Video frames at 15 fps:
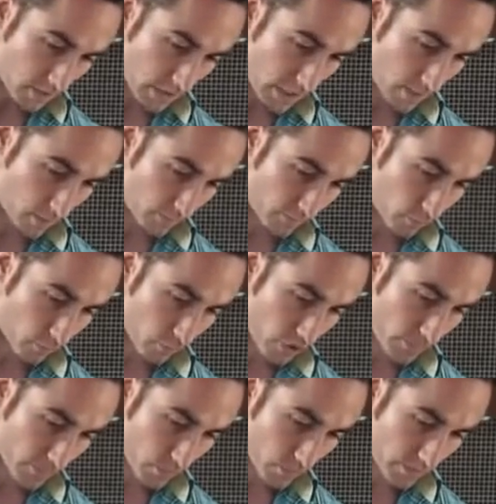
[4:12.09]
I'm going to add about 4
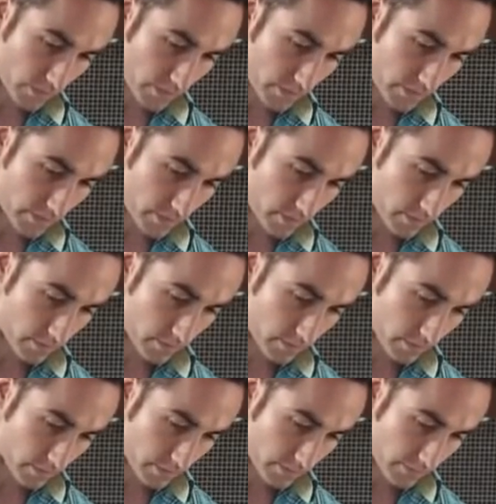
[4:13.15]
drops. 1, 2, 3,
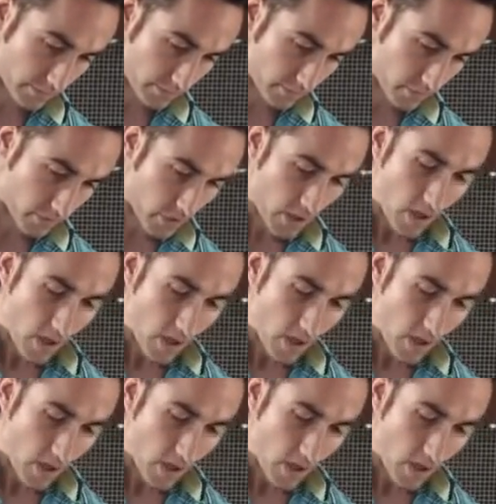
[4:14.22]
4.